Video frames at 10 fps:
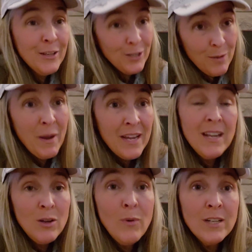you might
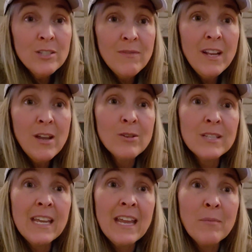need to watch the videos
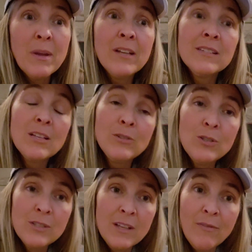again because he'll do
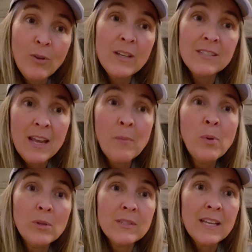several
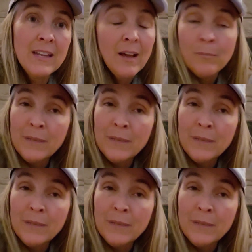examples and